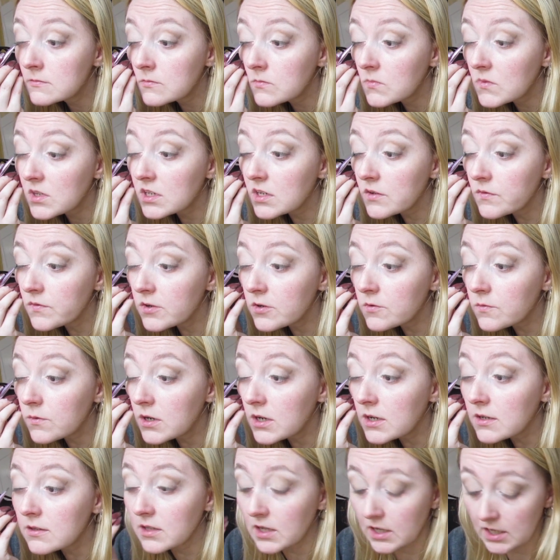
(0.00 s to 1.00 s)
And if you're
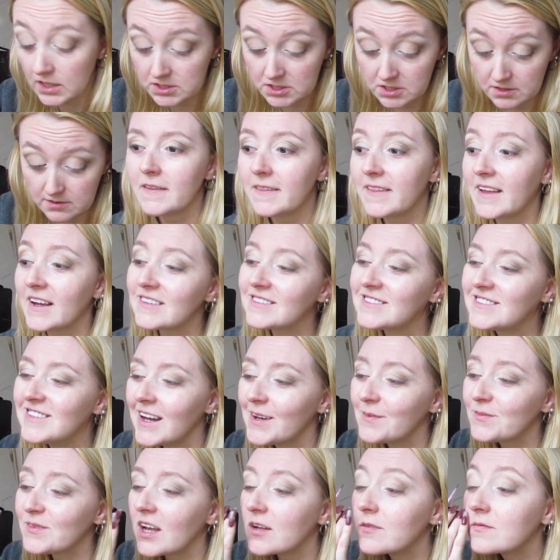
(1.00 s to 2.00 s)
wearing lashes, that
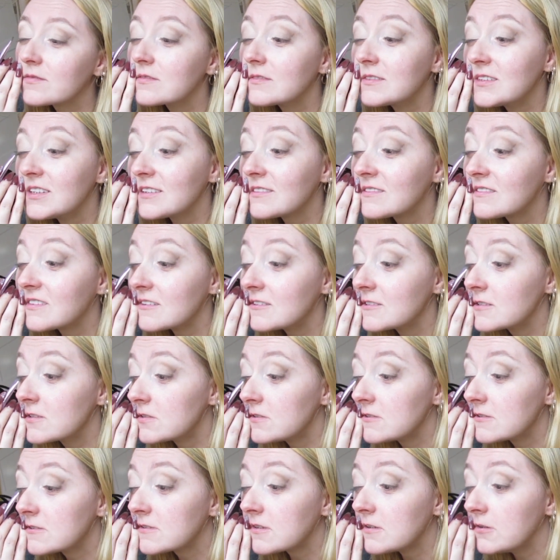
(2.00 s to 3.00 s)
step's absolutely
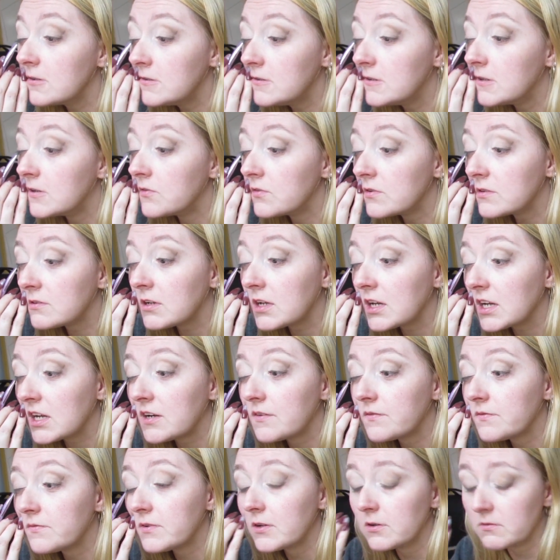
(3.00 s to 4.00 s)
essential so you don't
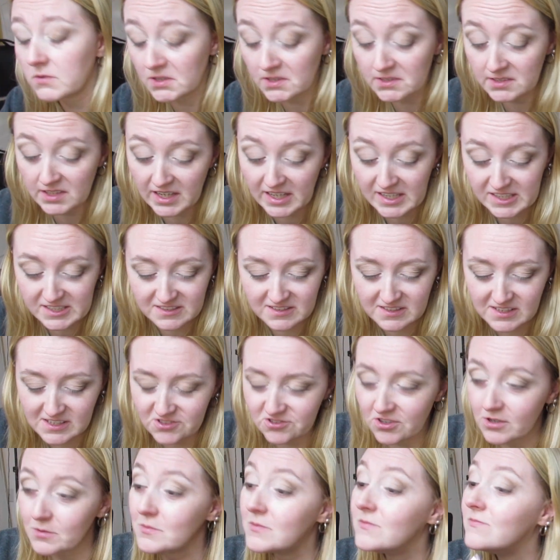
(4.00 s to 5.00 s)
have floating lash
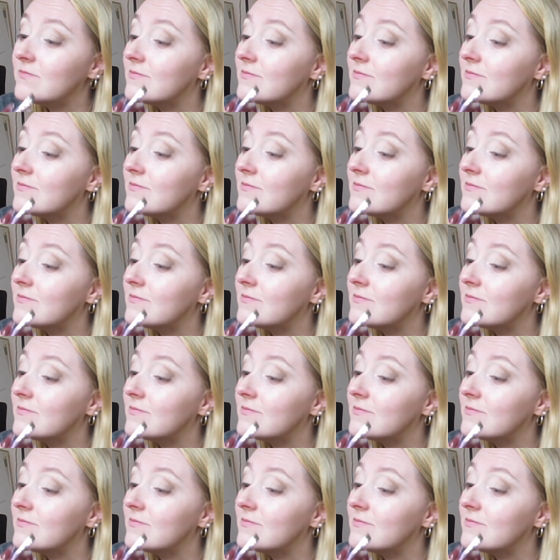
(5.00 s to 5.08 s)
syndrome,